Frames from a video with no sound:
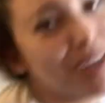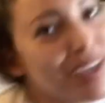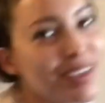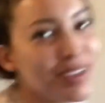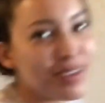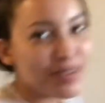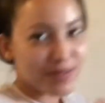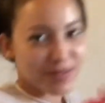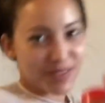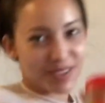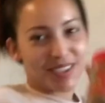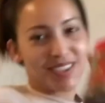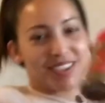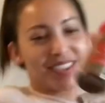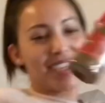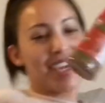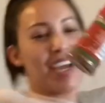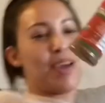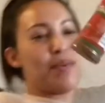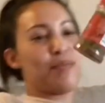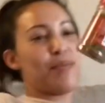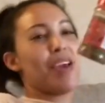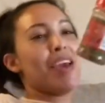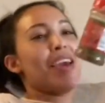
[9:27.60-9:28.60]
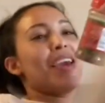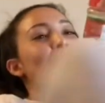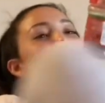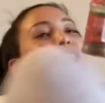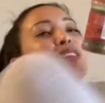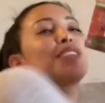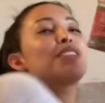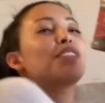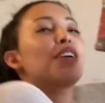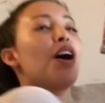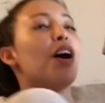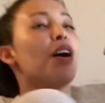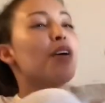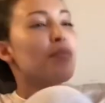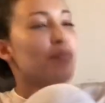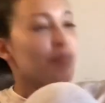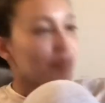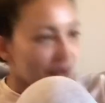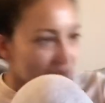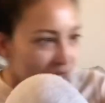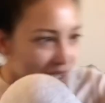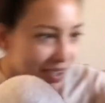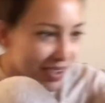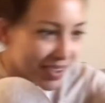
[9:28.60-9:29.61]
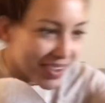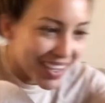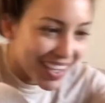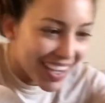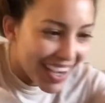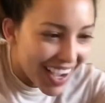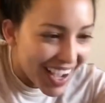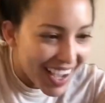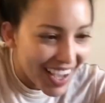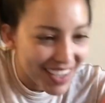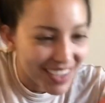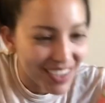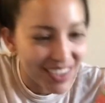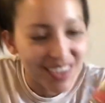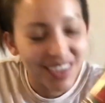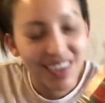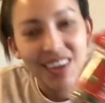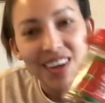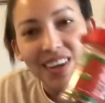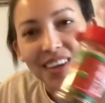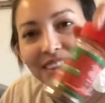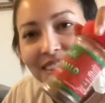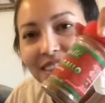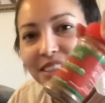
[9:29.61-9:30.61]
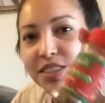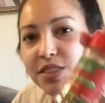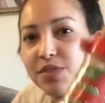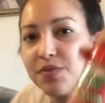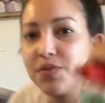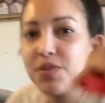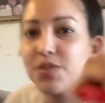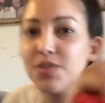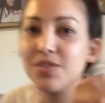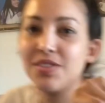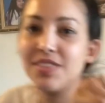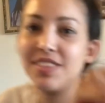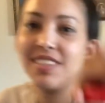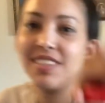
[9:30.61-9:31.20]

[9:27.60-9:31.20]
right the first time. It's called Pico de Gallo. This fruit